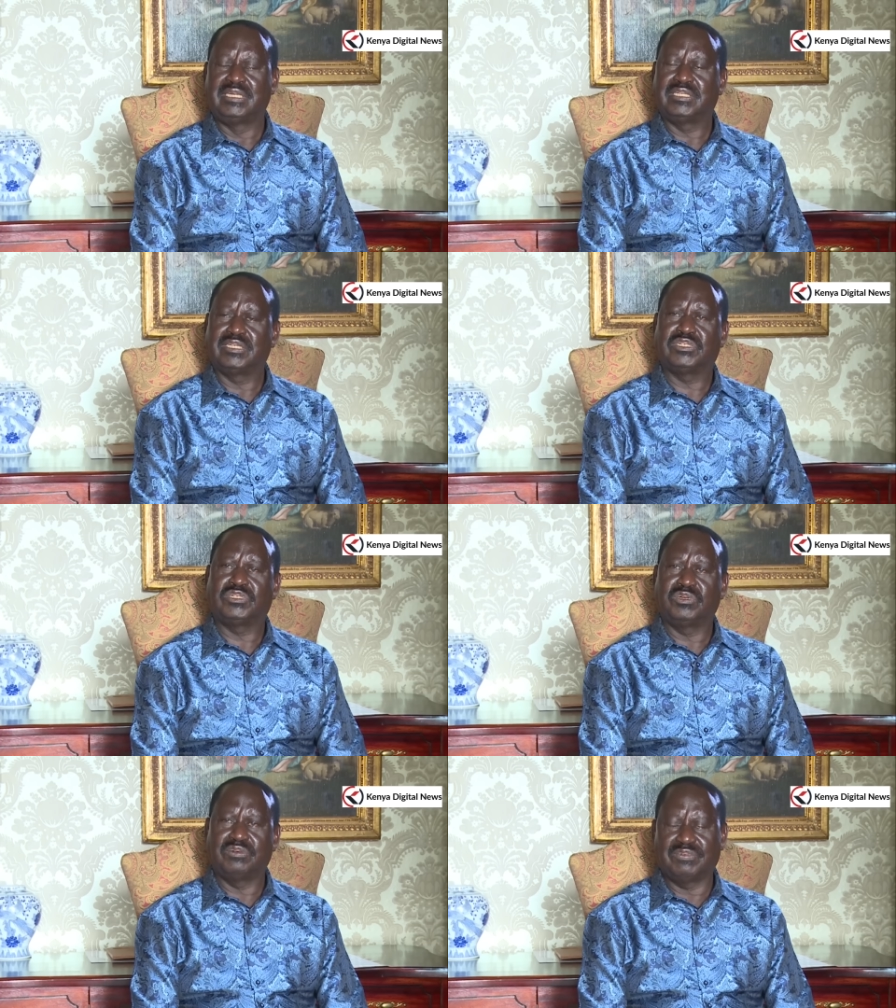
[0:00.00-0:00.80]
it has
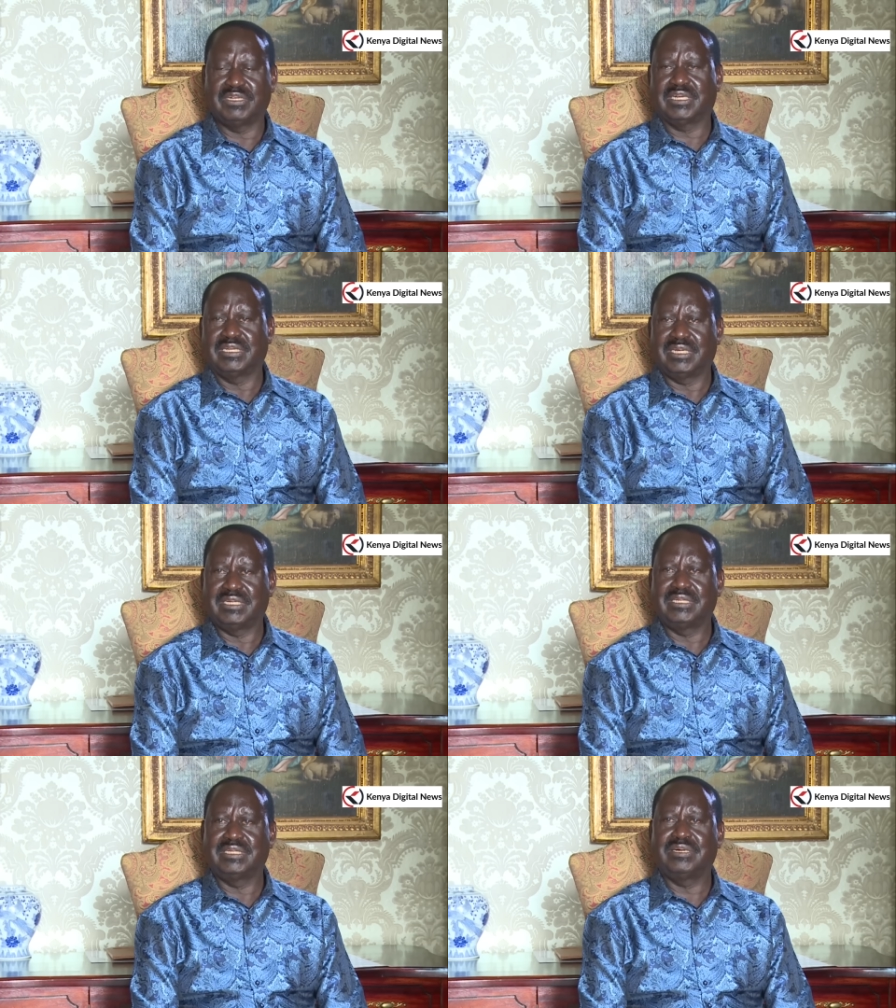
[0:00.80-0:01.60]
shown very
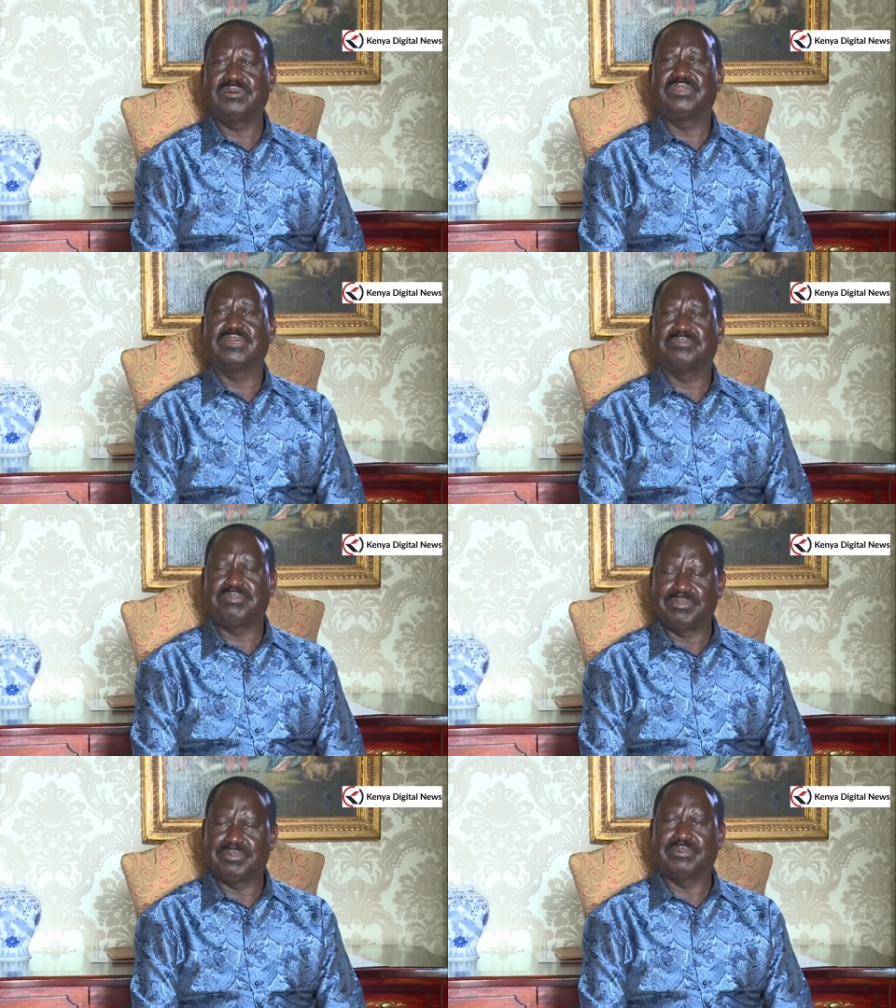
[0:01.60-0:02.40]
clearly how the
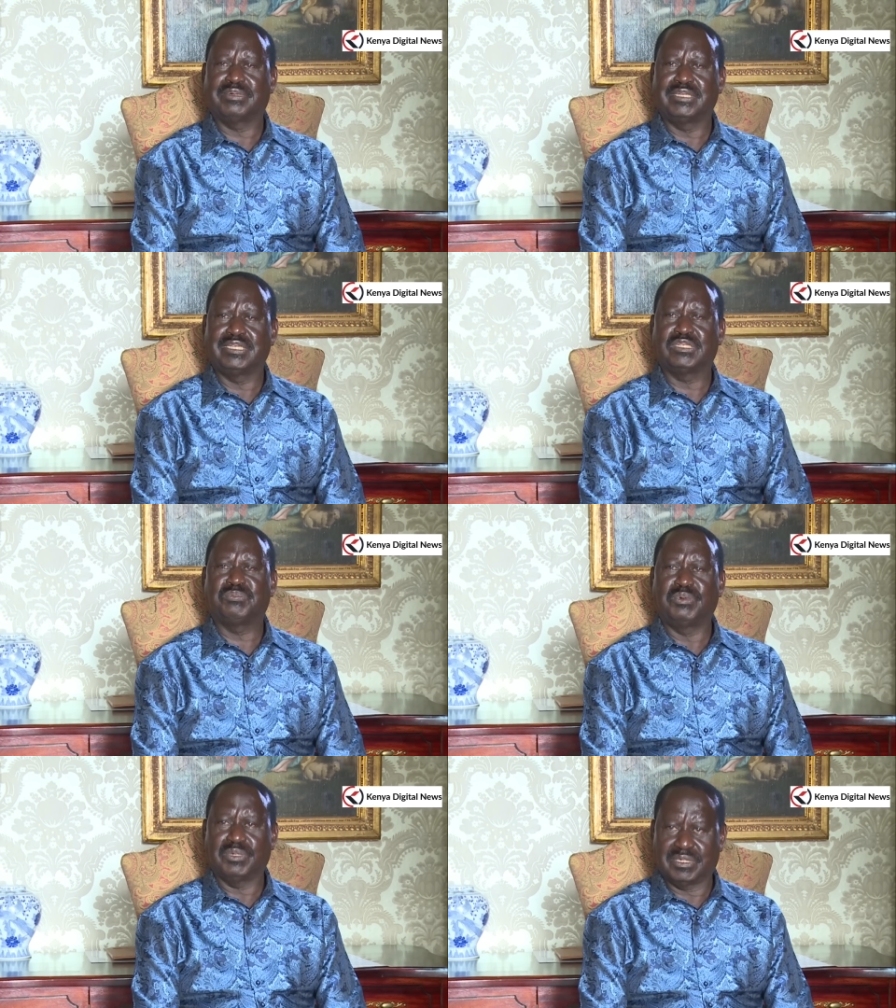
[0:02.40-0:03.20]
people of Kenya
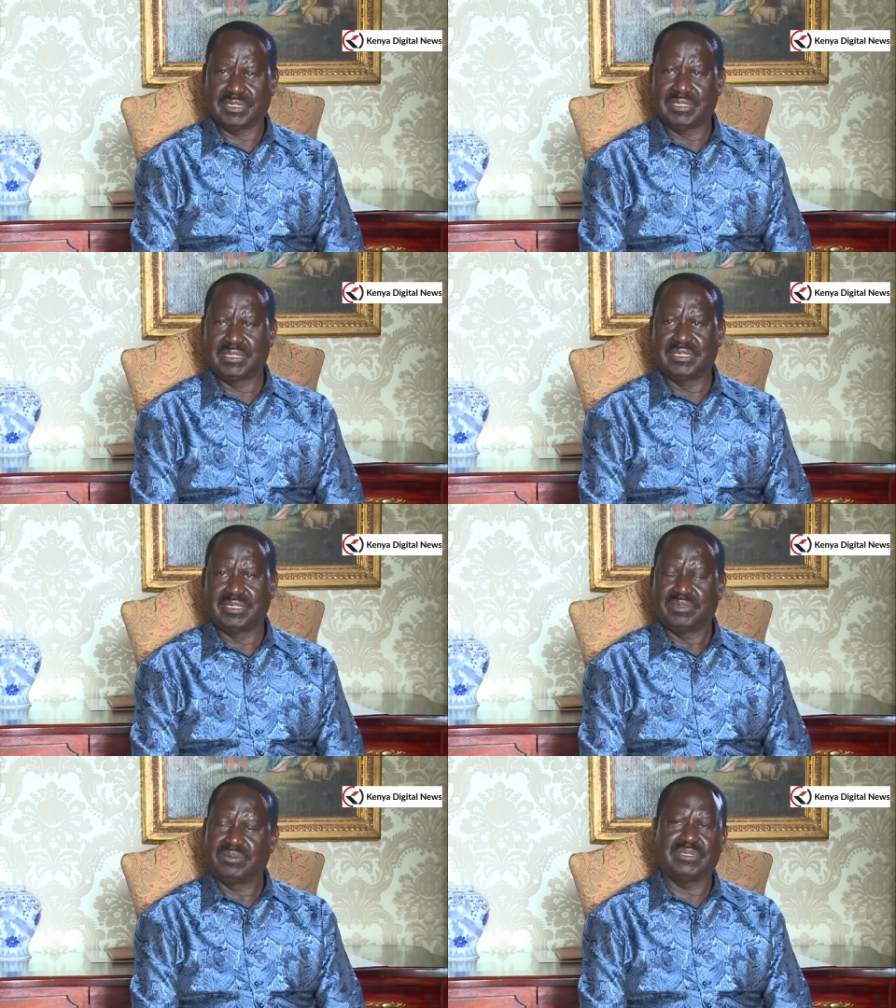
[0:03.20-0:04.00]
spoke
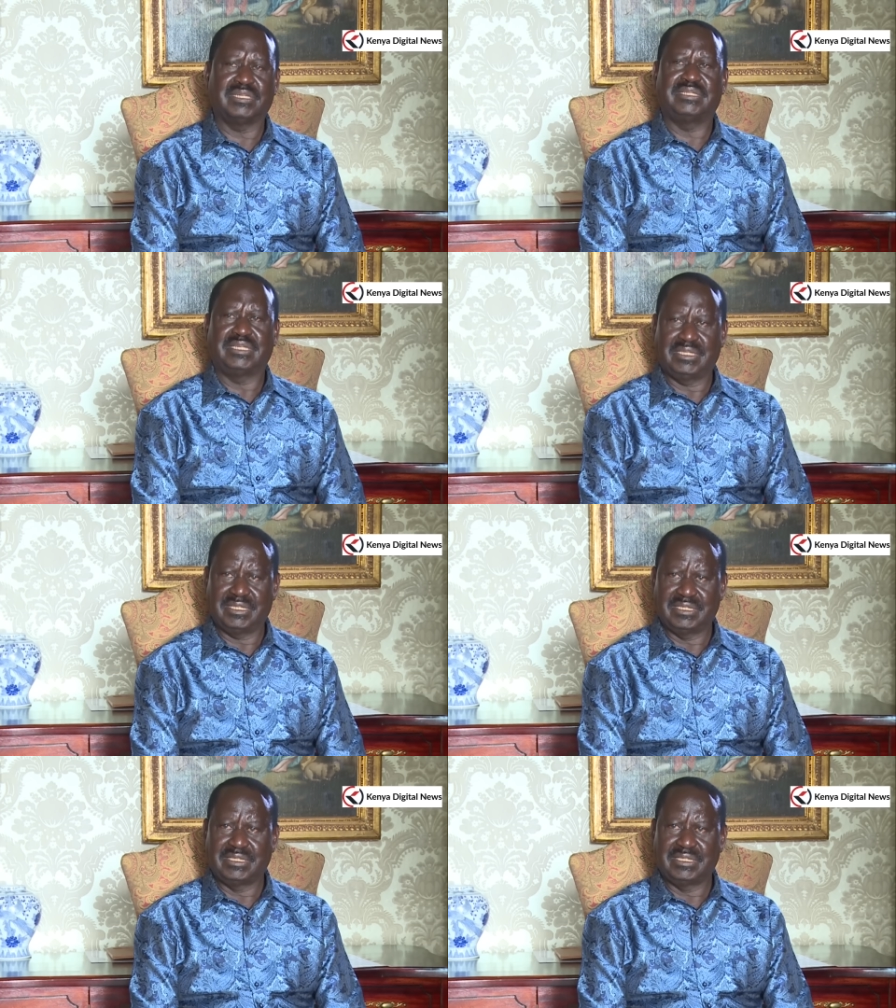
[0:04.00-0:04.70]
on that day.